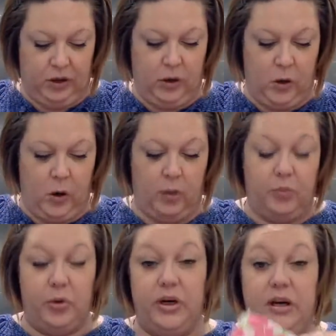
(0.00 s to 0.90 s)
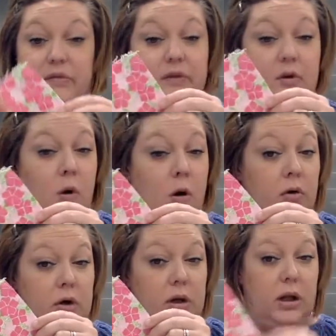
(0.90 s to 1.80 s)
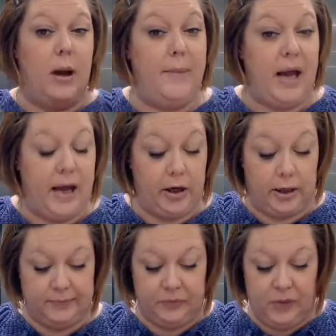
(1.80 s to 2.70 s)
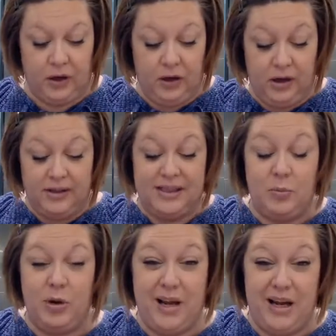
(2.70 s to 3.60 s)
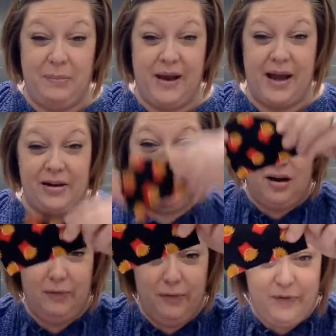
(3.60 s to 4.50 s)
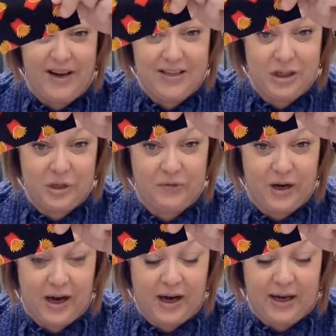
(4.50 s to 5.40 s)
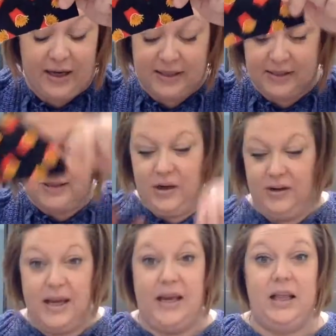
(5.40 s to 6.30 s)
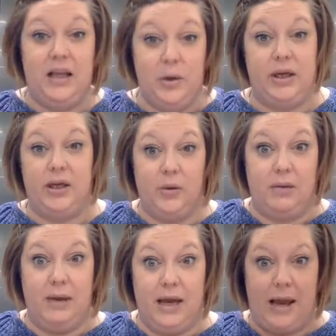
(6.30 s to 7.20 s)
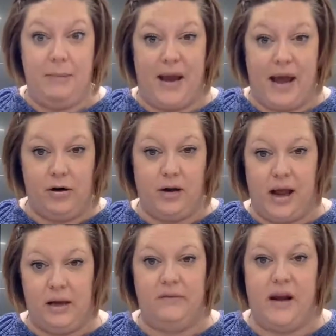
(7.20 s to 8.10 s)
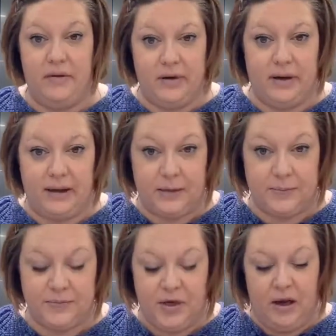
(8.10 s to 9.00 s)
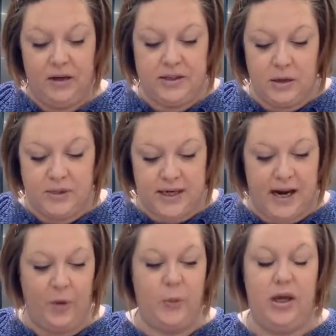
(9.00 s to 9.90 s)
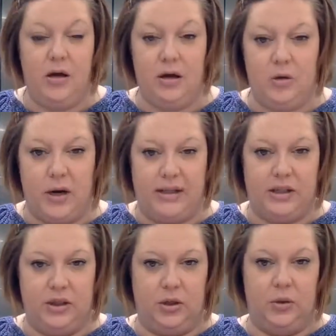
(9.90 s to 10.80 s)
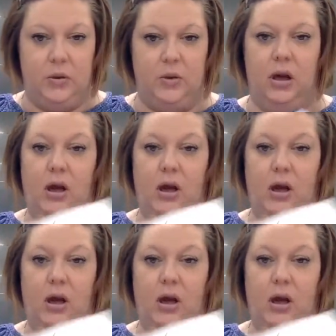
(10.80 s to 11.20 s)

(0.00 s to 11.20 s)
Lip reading: or a pretty floral pattern. Someone made a pattern of French fries. Okay, literally, you can make a pattern out of everything. So today we are going to,